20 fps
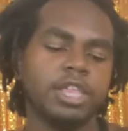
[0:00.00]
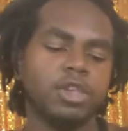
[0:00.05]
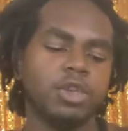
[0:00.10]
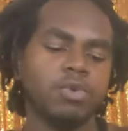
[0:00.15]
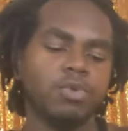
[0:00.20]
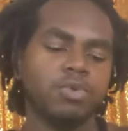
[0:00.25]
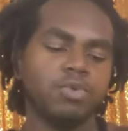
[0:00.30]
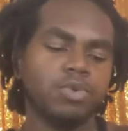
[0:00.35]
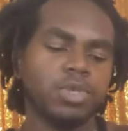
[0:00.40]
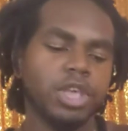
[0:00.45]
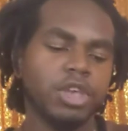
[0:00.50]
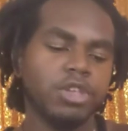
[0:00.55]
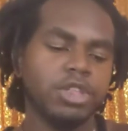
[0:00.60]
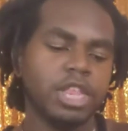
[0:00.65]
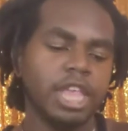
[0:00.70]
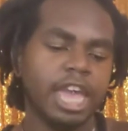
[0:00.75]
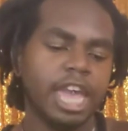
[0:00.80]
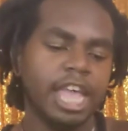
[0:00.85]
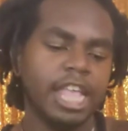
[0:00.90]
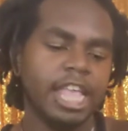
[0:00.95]
so
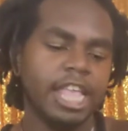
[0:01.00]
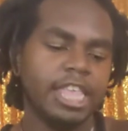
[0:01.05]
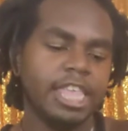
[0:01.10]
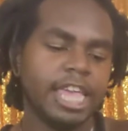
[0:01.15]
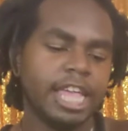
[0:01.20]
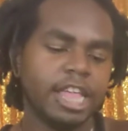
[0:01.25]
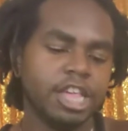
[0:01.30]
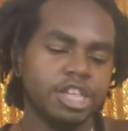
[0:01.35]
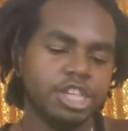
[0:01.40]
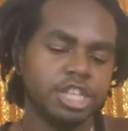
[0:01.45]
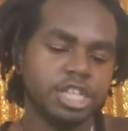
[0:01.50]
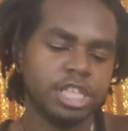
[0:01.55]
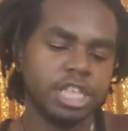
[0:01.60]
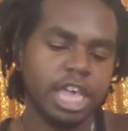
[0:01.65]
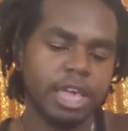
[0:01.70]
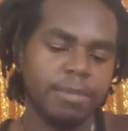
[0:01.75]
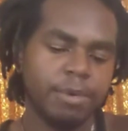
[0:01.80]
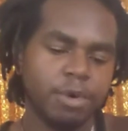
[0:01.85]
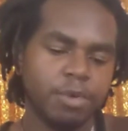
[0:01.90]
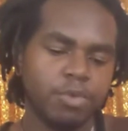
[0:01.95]
there's like an intelligence
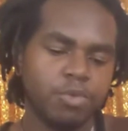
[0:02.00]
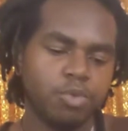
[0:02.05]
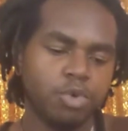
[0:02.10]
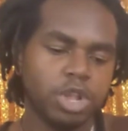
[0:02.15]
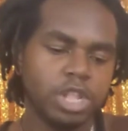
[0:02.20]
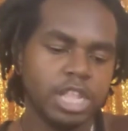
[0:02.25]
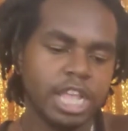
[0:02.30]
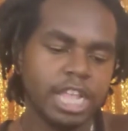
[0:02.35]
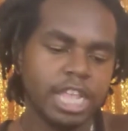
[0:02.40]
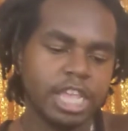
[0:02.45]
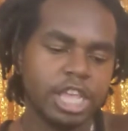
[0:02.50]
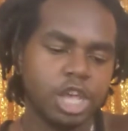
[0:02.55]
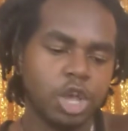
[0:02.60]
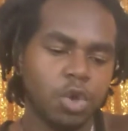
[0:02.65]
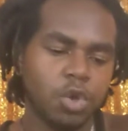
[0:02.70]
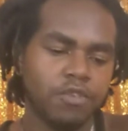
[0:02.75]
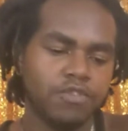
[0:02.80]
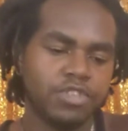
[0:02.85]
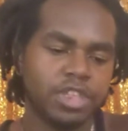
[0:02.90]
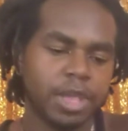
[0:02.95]
thing, but we're letting
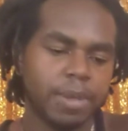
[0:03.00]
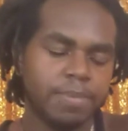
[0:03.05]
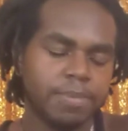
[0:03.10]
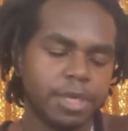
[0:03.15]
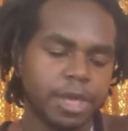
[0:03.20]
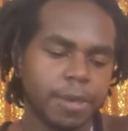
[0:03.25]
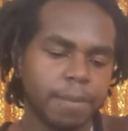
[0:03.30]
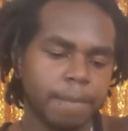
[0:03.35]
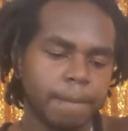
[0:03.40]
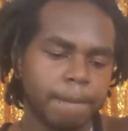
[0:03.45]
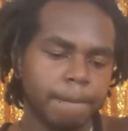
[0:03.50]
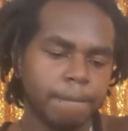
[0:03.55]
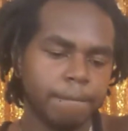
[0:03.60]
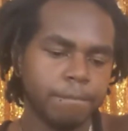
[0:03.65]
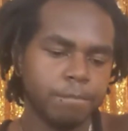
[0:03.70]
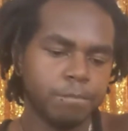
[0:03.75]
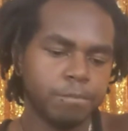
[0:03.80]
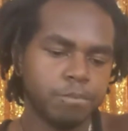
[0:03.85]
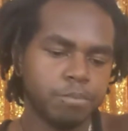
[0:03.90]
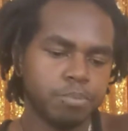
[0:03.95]
go of something.
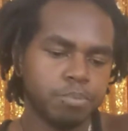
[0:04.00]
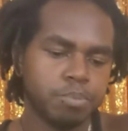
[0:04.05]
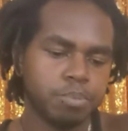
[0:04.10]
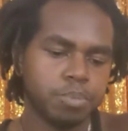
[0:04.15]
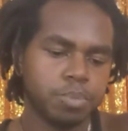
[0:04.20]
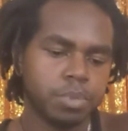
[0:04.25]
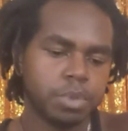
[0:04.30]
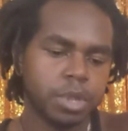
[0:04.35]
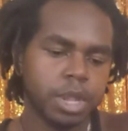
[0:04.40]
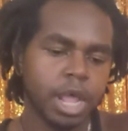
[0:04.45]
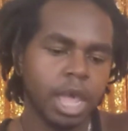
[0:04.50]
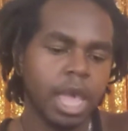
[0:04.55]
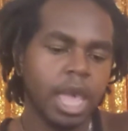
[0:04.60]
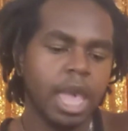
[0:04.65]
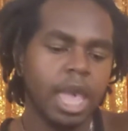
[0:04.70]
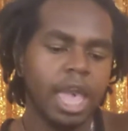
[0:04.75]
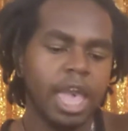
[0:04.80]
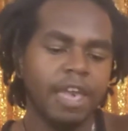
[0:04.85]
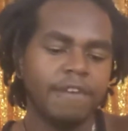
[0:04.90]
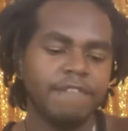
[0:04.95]

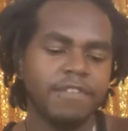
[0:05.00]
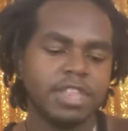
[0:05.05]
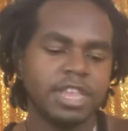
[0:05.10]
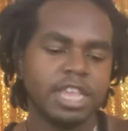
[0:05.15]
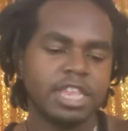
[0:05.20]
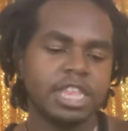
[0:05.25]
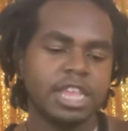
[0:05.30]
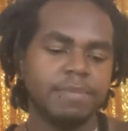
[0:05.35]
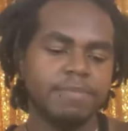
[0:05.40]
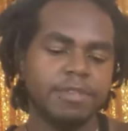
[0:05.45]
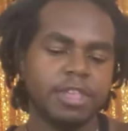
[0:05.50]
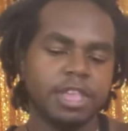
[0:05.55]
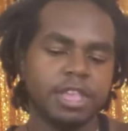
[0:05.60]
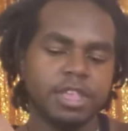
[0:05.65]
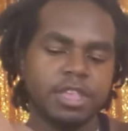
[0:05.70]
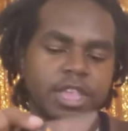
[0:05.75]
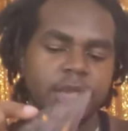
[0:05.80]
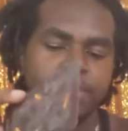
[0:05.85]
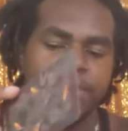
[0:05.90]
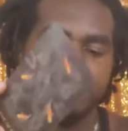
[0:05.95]
If it's like
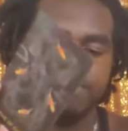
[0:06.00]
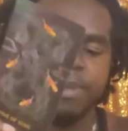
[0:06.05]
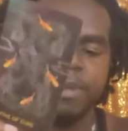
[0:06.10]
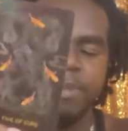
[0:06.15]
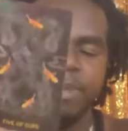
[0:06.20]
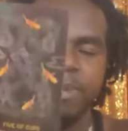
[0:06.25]
something, someone may